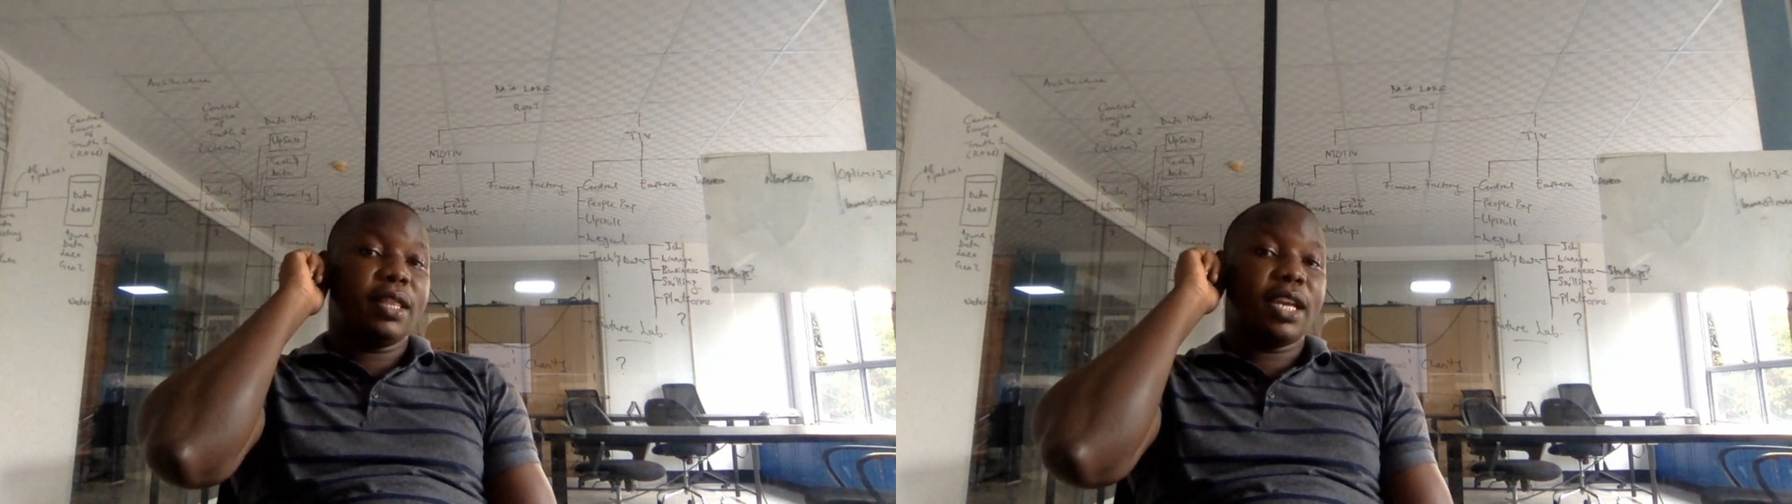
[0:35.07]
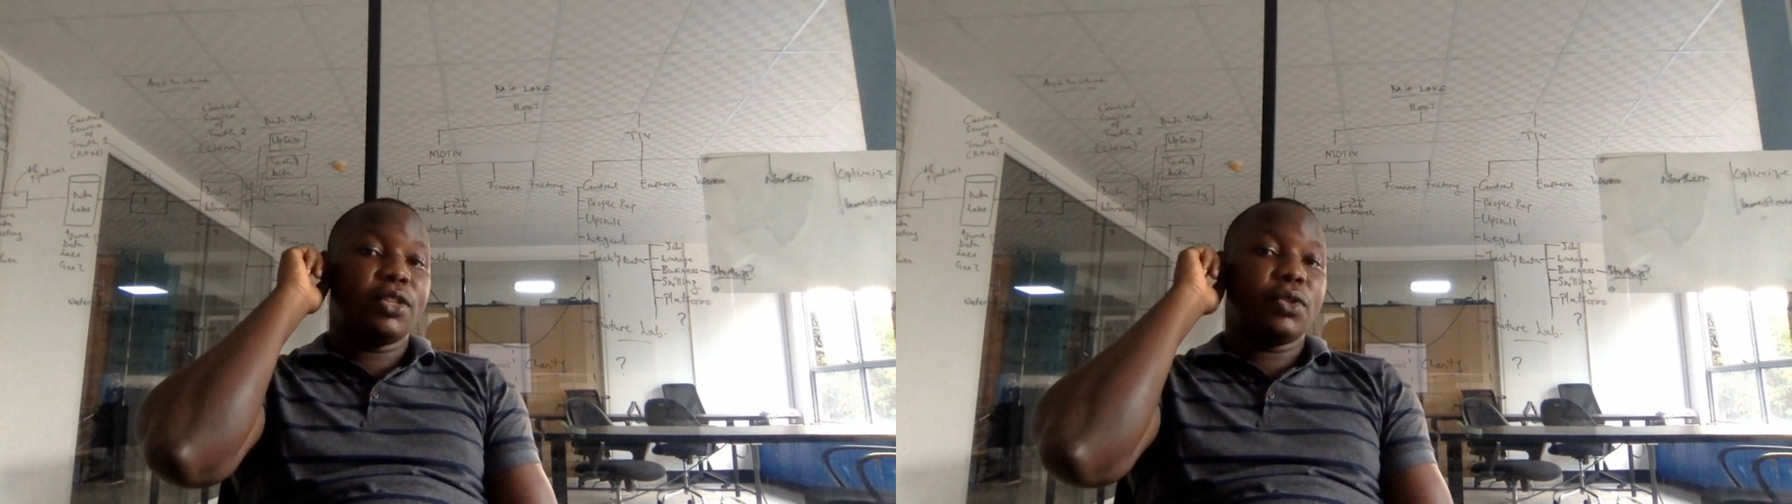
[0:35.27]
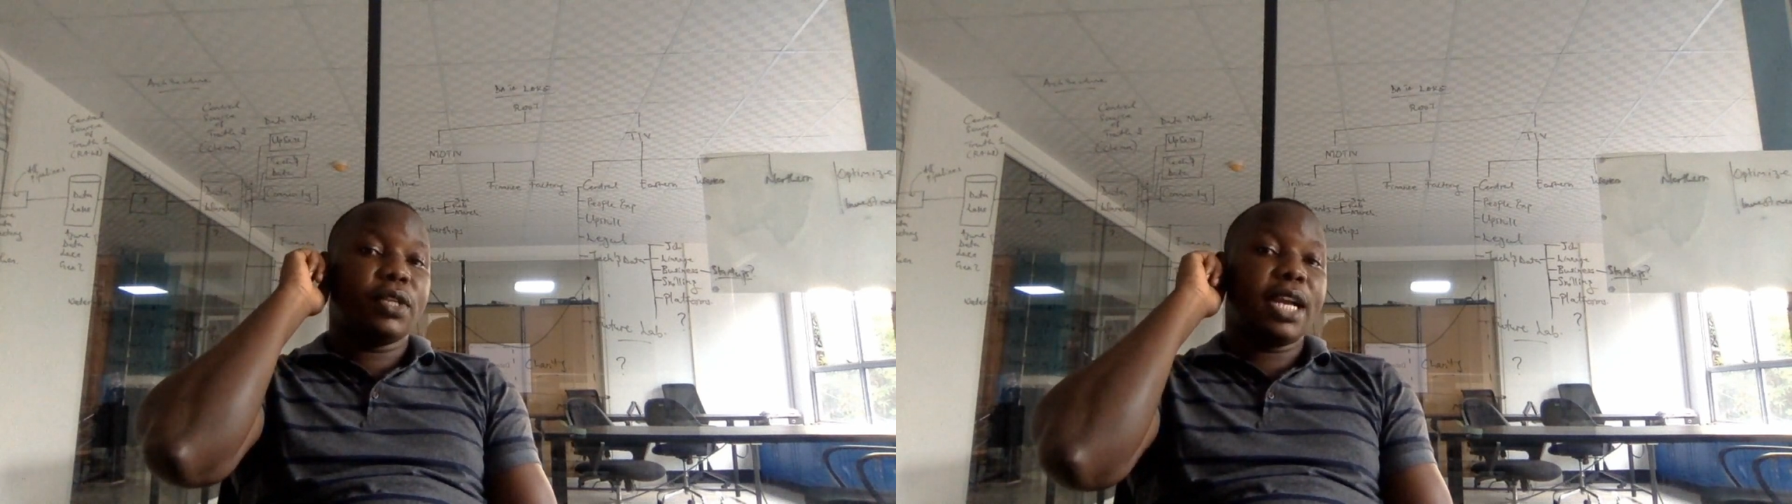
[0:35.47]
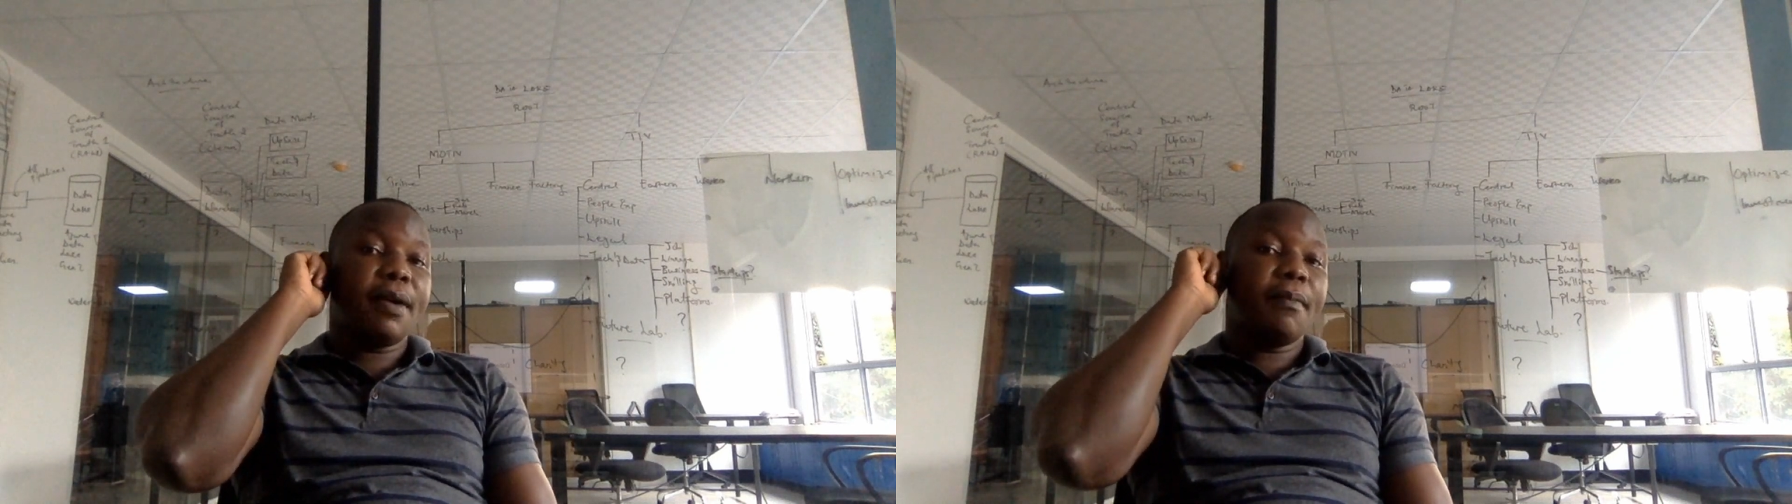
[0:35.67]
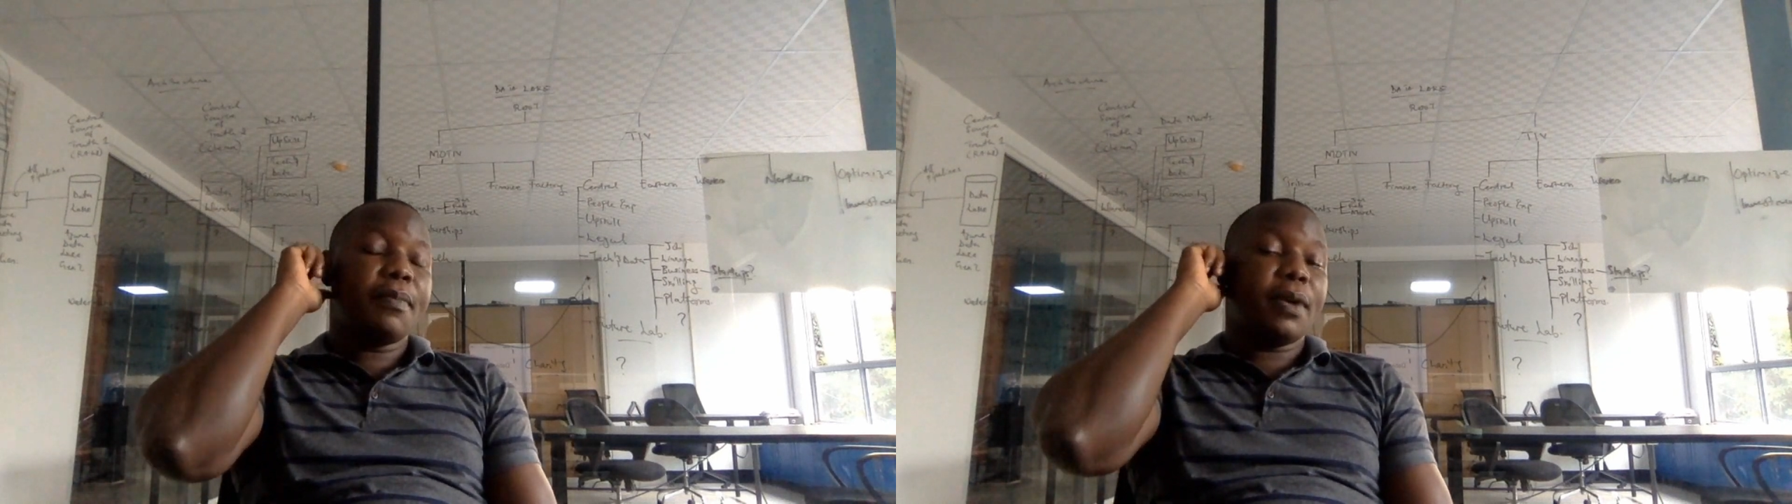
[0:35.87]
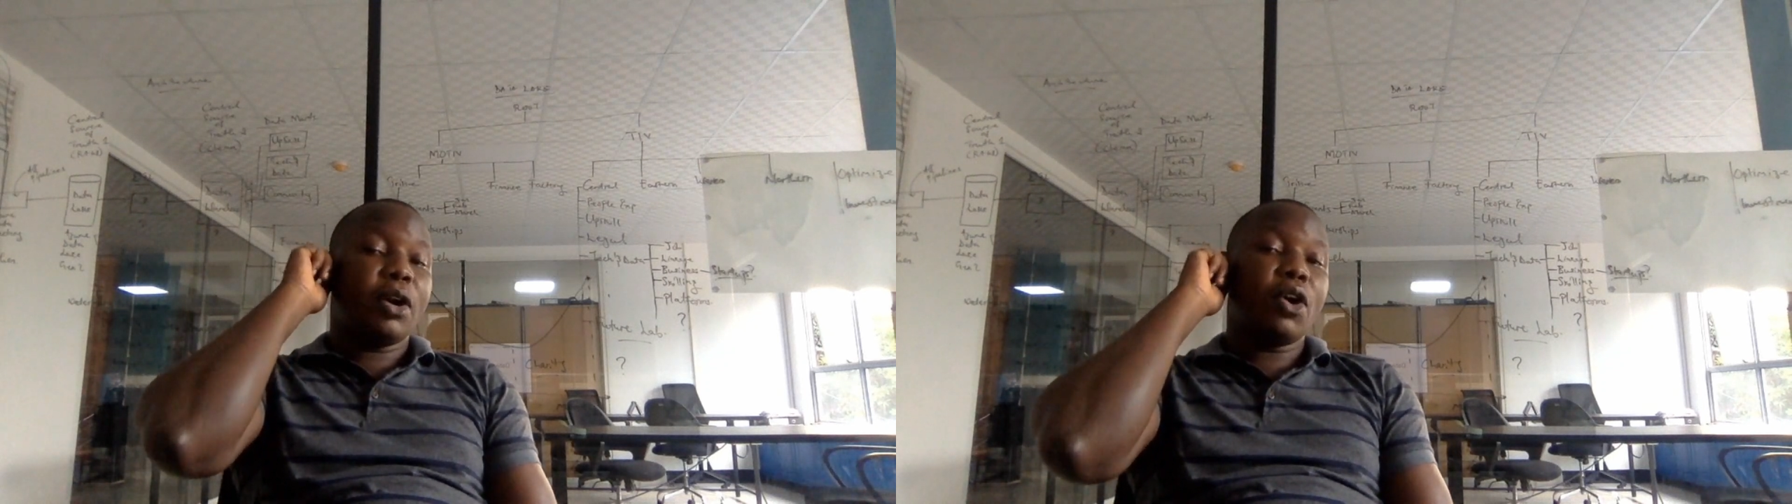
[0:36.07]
that you dump